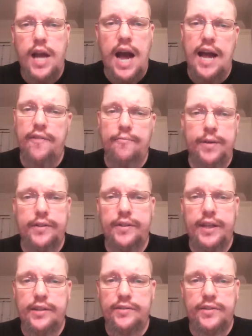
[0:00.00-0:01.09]
I have
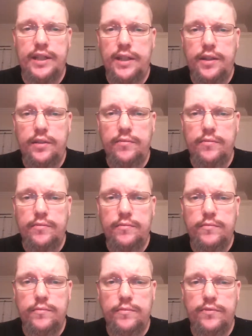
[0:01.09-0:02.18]
PTSD
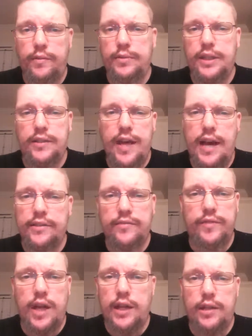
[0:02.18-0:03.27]
from the attacks
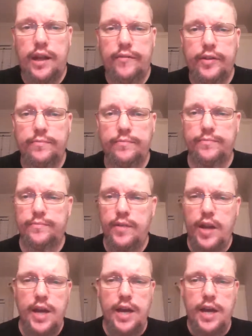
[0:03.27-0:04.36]
of 9/11.
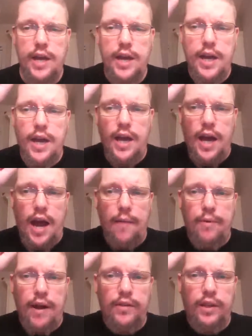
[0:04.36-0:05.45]
I
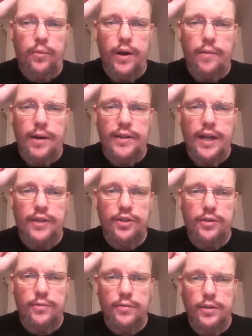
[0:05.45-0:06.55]
proudly wear my
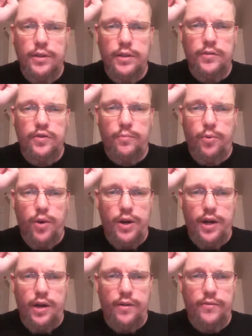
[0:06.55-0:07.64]
tattoo in
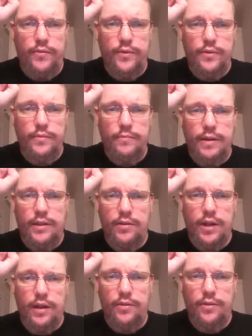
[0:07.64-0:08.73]
support of mental
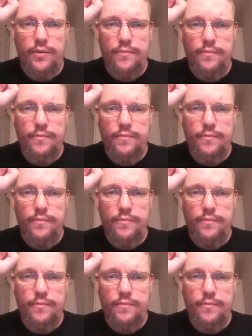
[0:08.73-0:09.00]
health.